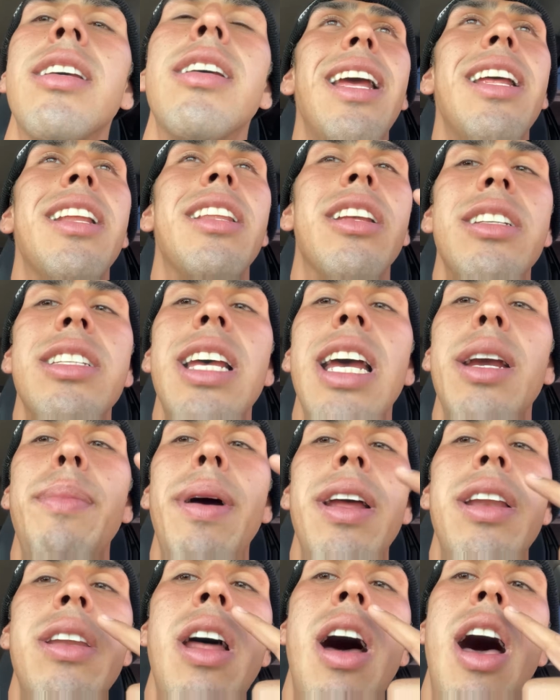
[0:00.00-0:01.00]
It looks like my
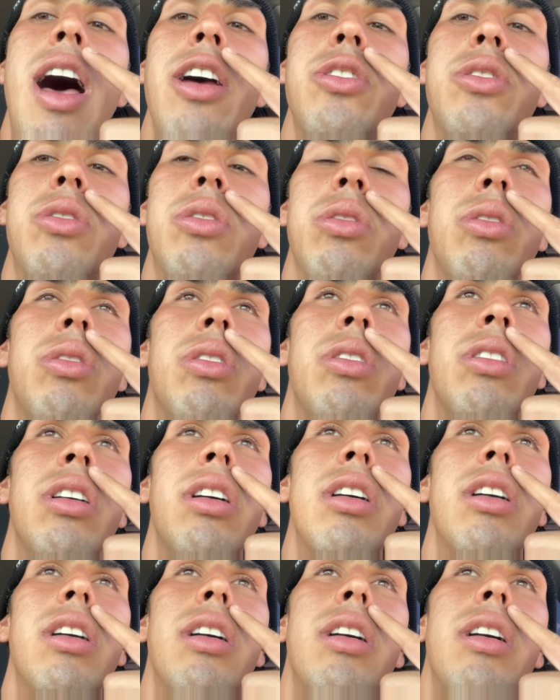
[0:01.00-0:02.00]
nostril
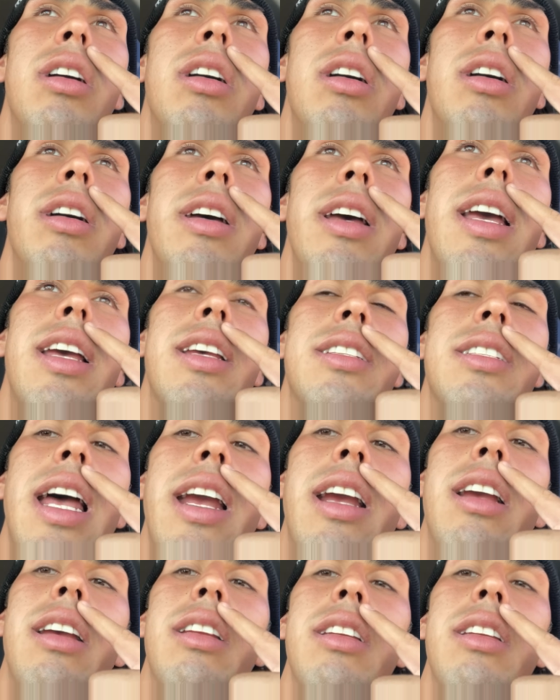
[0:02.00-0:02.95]
is like